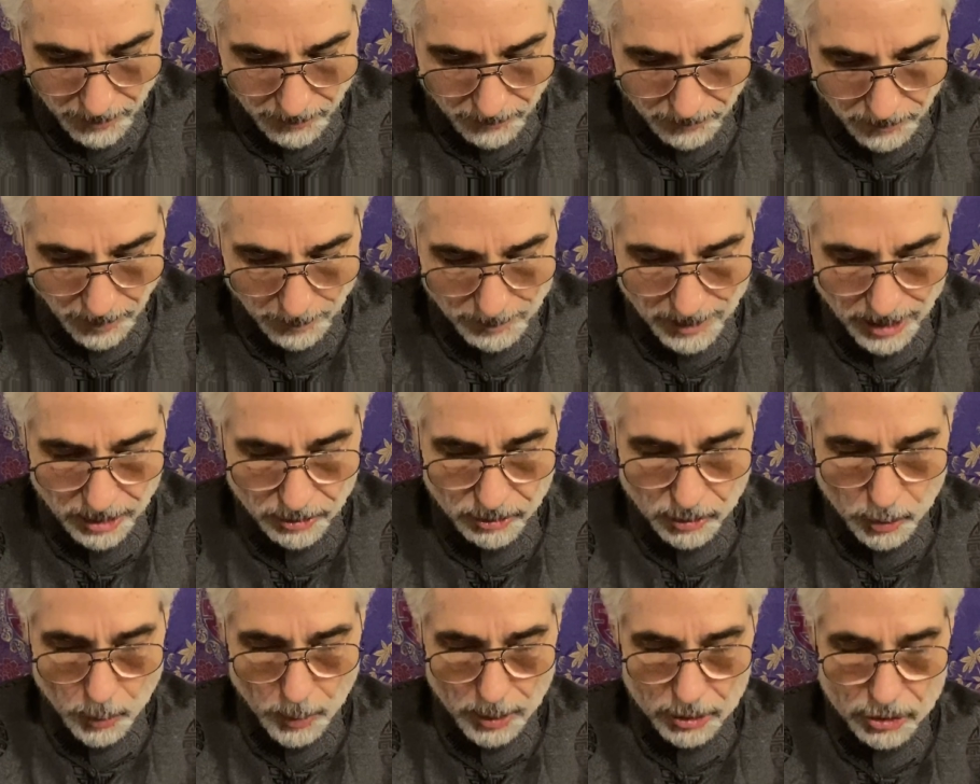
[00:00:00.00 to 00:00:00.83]
from these
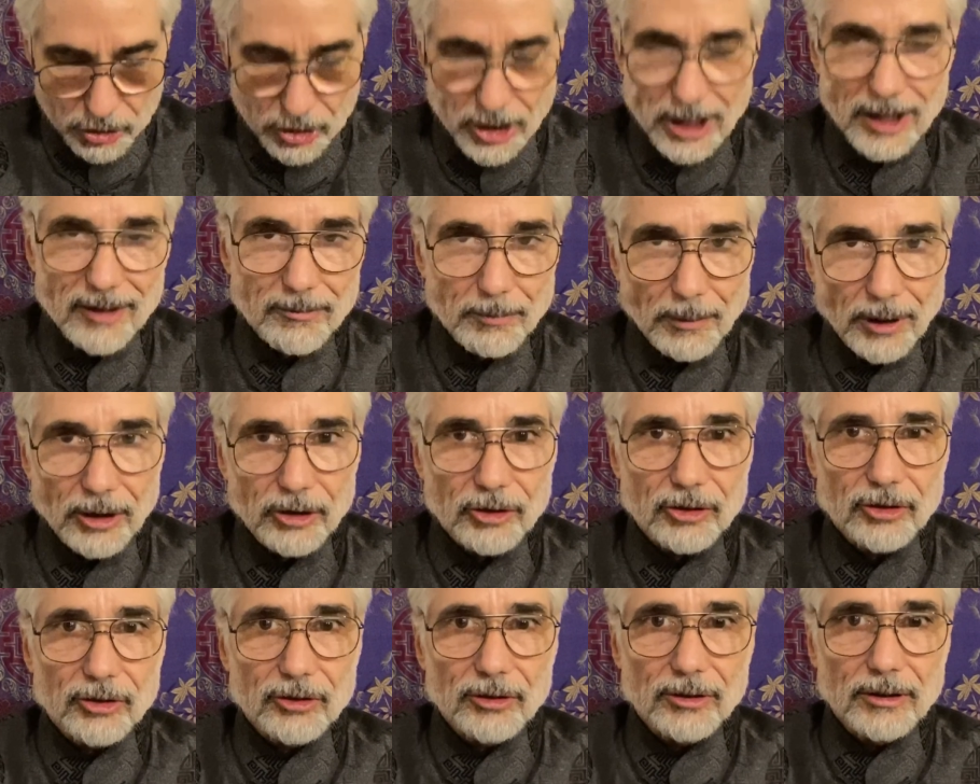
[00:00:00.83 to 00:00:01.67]
new
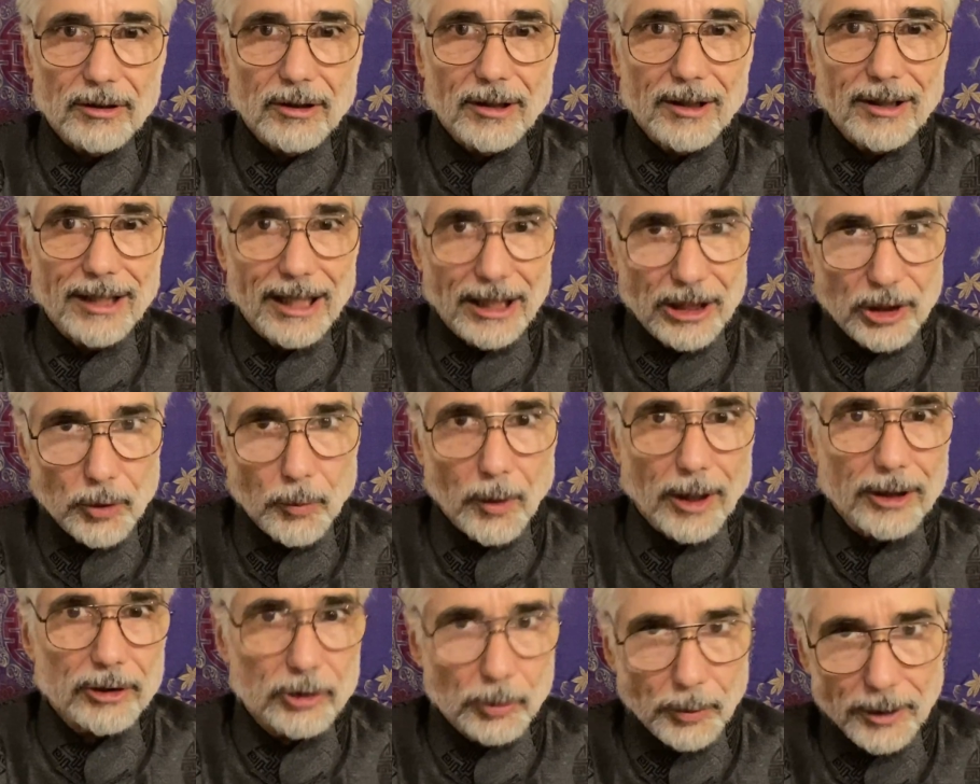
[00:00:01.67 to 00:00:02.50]
achievements that you
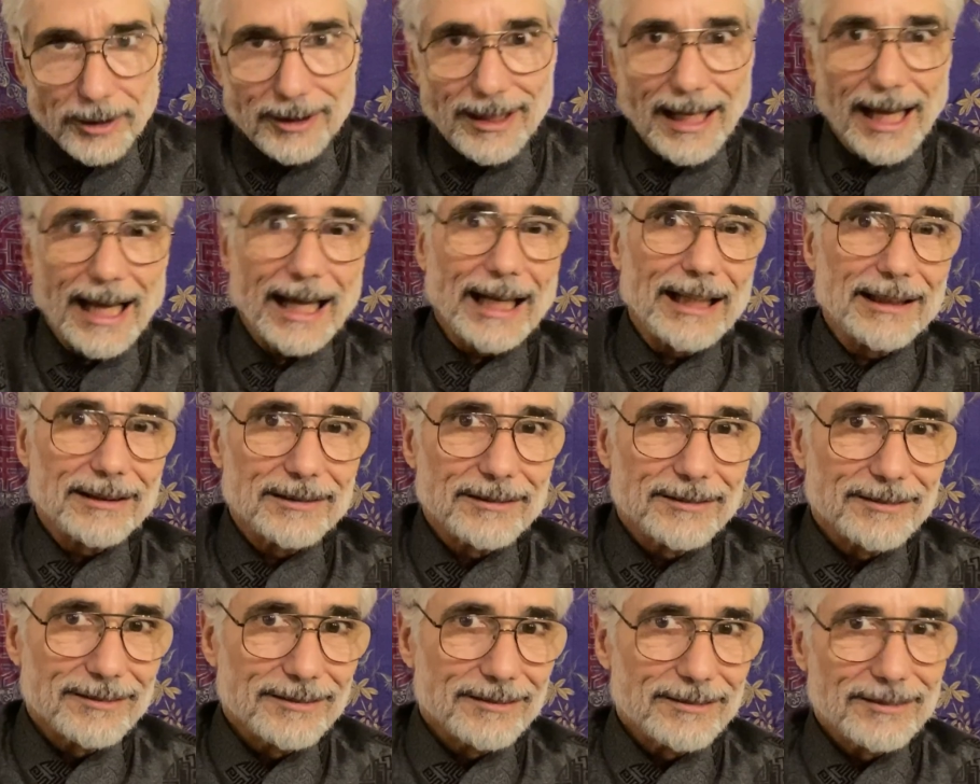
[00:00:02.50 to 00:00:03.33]
want to attain?
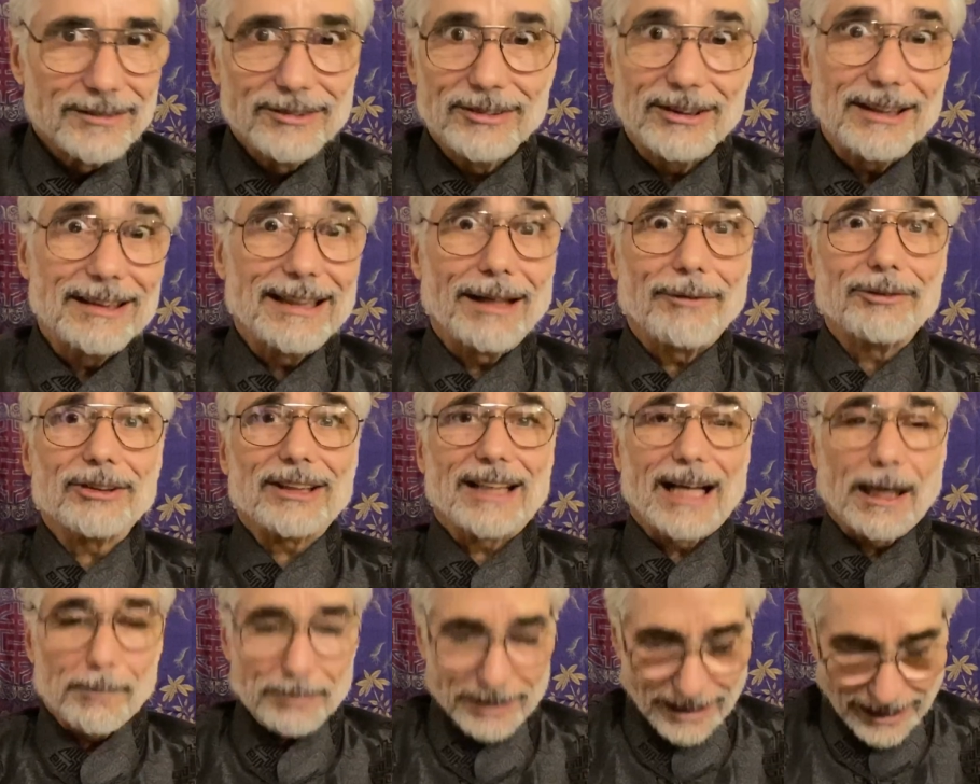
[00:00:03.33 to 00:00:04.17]
Gee, that was a
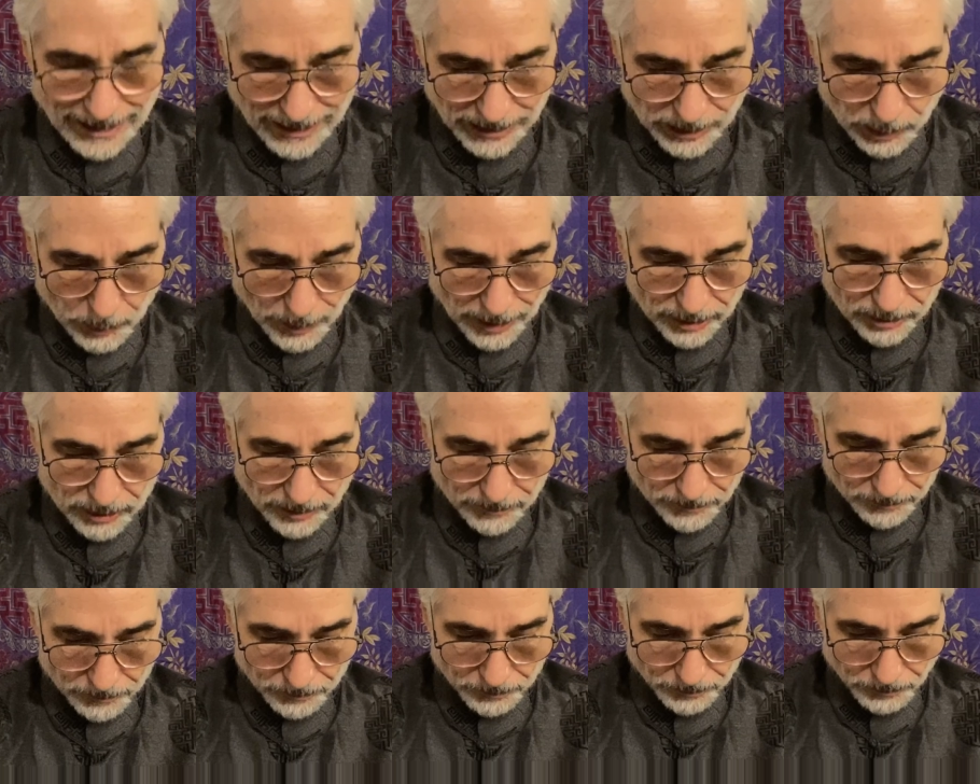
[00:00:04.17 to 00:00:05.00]
complicated question.
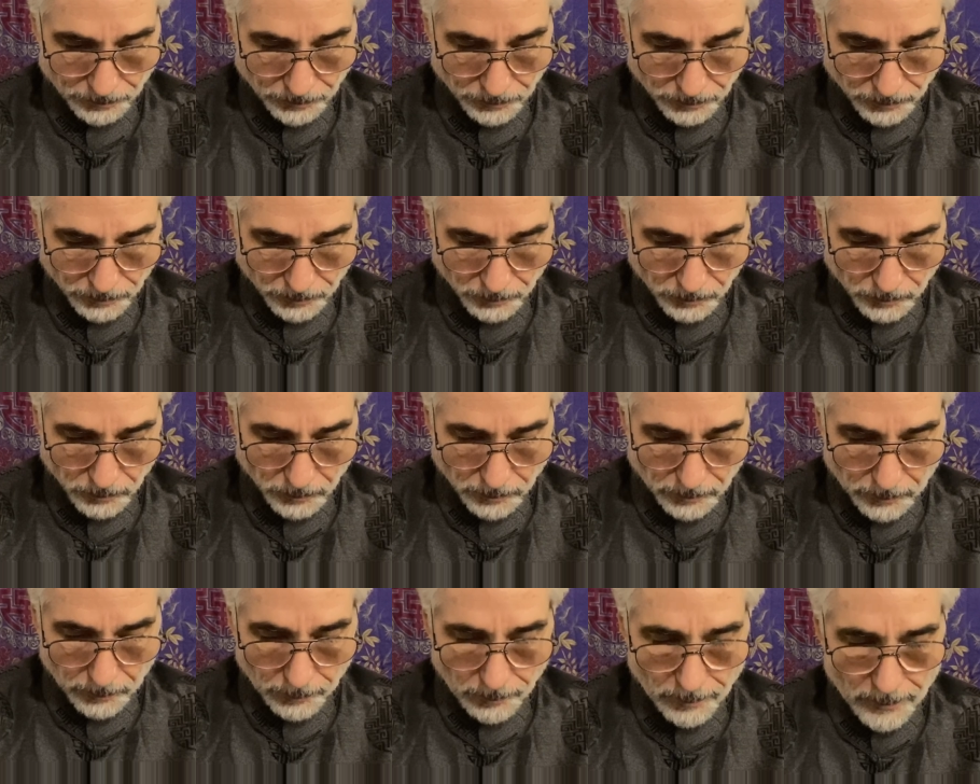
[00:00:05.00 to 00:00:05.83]

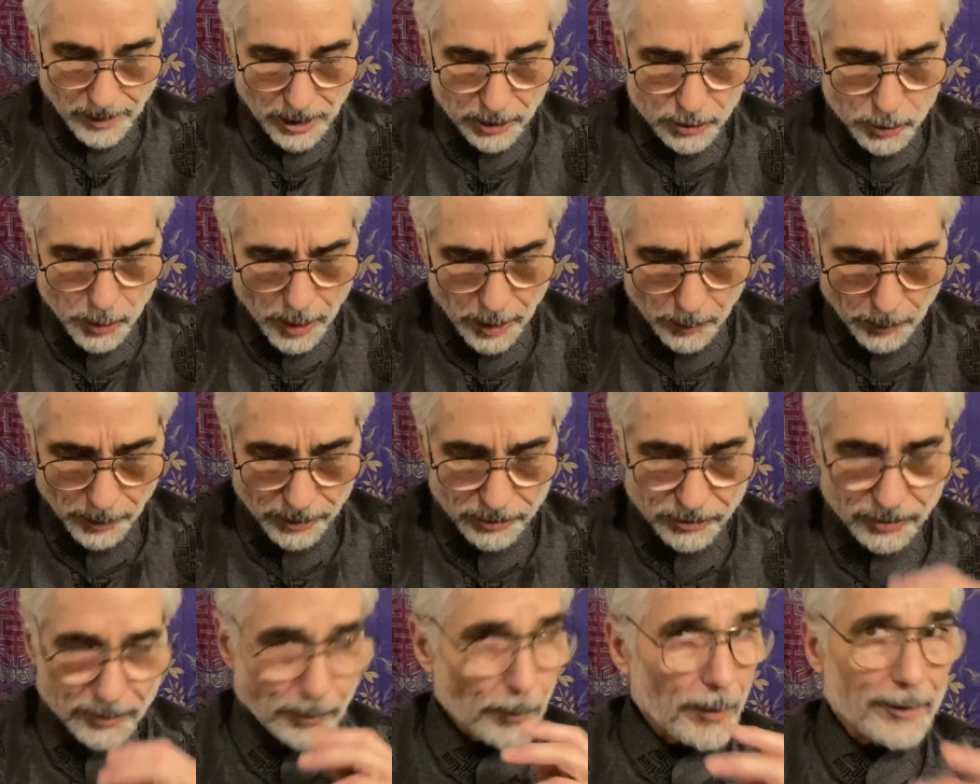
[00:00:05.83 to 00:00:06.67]
So in other
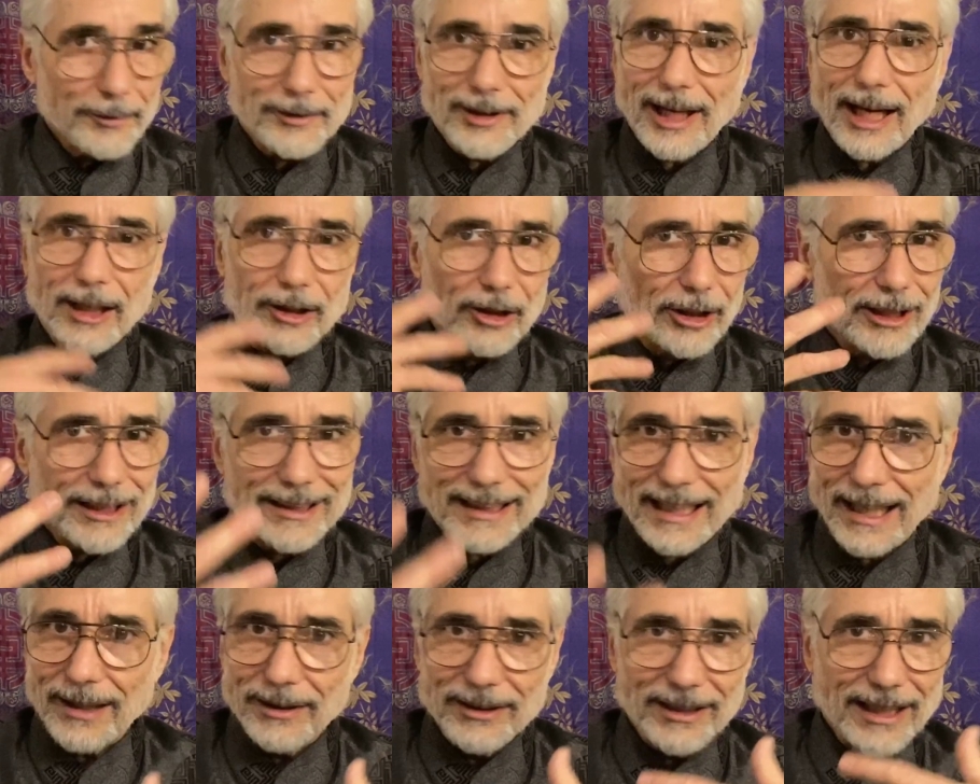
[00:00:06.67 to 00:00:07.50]
words, well, you got to look at
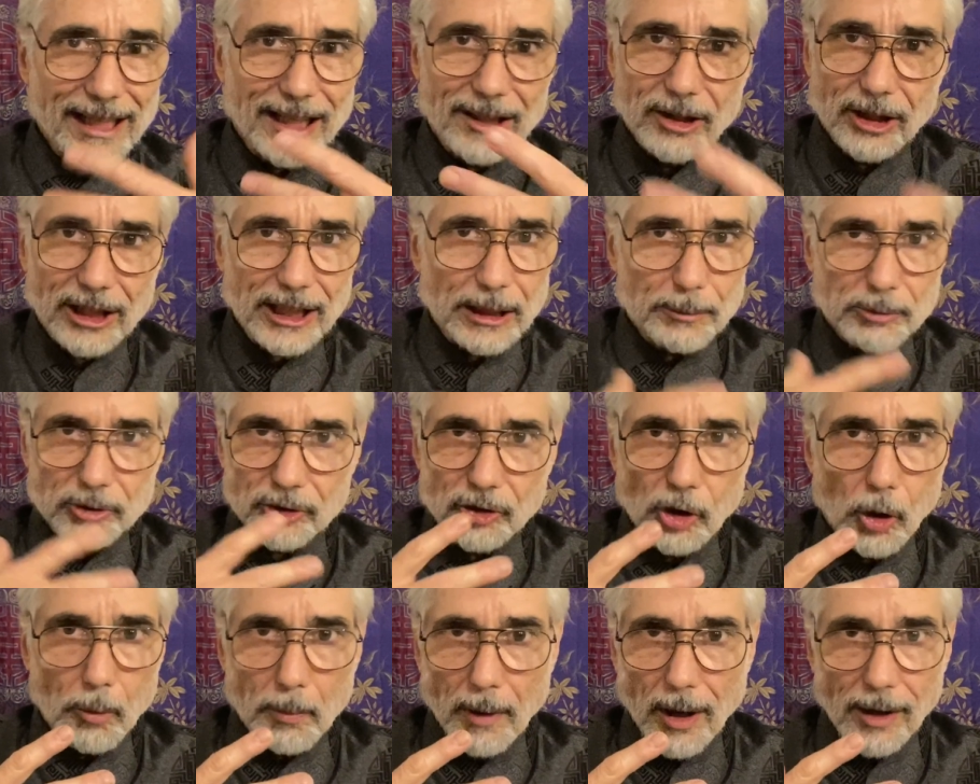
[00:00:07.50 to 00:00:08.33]
that. You got to look at them
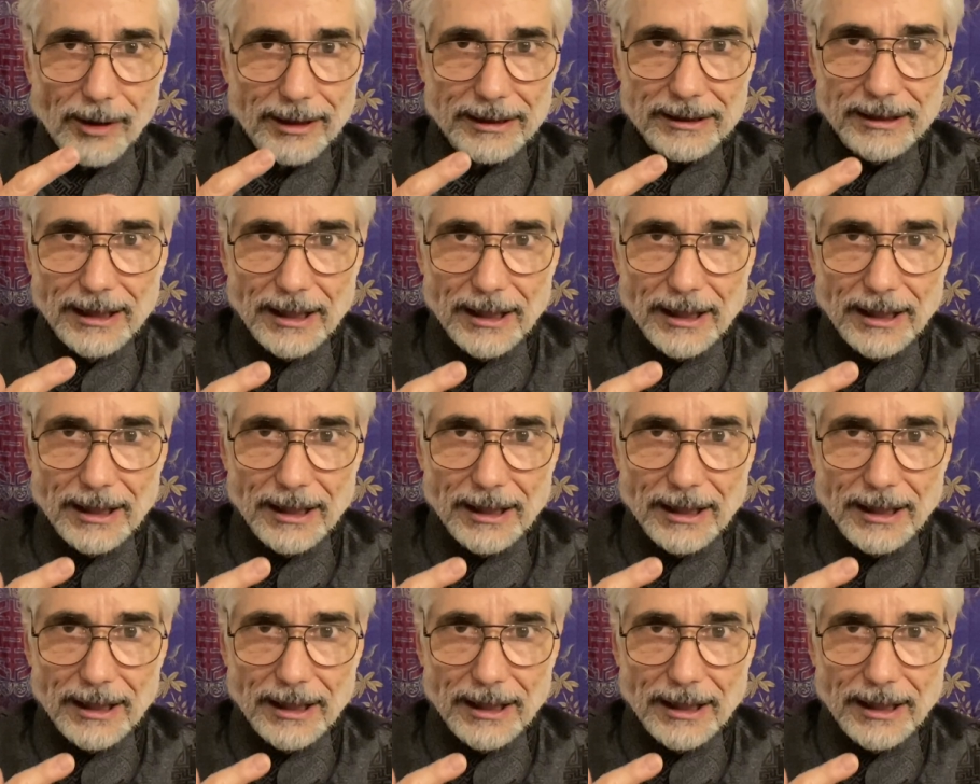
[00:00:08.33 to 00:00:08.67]
snowballing.